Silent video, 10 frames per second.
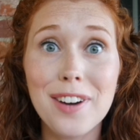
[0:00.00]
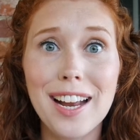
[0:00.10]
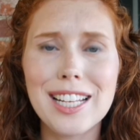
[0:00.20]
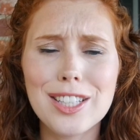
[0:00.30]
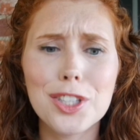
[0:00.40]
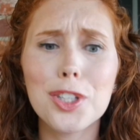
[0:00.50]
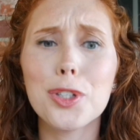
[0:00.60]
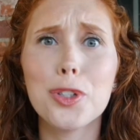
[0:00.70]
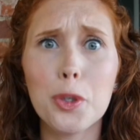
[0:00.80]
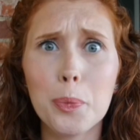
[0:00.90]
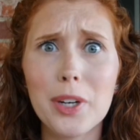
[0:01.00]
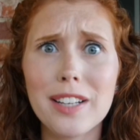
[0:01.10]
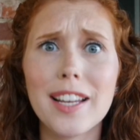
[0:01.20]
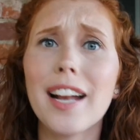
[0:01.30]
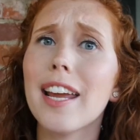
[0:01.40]
friends, super
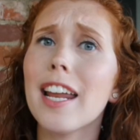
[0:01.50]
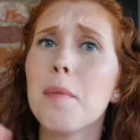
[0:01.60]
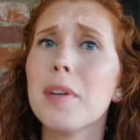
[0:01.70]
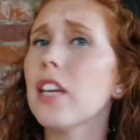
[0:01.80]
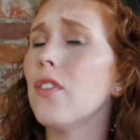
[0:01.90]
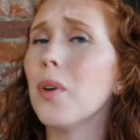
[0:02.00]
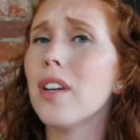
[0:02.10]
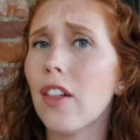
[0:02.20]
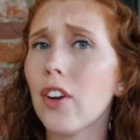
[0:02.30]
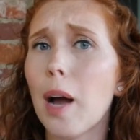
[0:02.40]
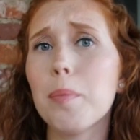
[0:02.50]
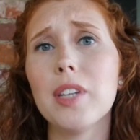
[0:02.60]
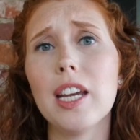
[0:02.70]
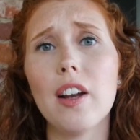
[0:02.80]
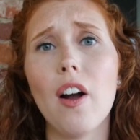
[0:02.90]
excited. I'm gonna give you another
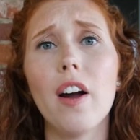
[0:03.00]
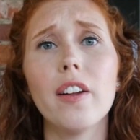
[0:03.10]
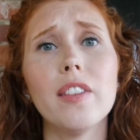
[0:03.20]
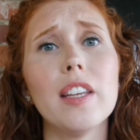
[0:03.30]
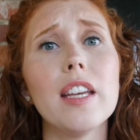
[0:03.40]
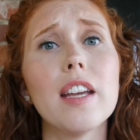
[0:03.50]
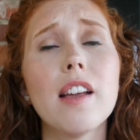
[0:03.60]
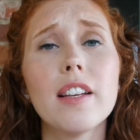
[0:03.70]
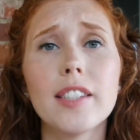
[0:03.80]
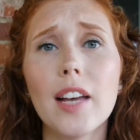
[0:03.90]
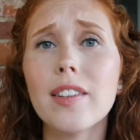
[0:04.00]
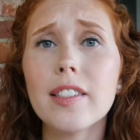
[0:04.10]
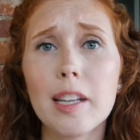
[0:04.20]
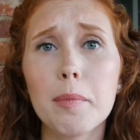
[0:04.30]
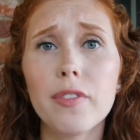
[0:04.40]
update on the
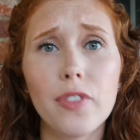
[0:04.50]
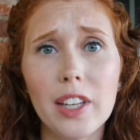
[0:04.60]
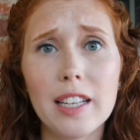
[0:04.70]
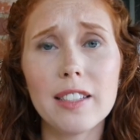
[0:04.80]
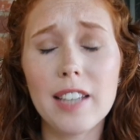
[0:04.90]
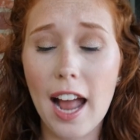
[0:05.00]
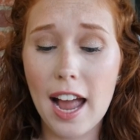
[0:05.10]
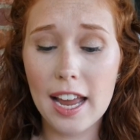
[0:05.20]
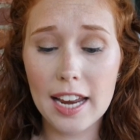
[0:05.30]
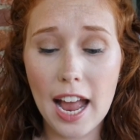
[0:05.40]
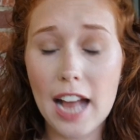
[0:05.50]
seven summer flings tag.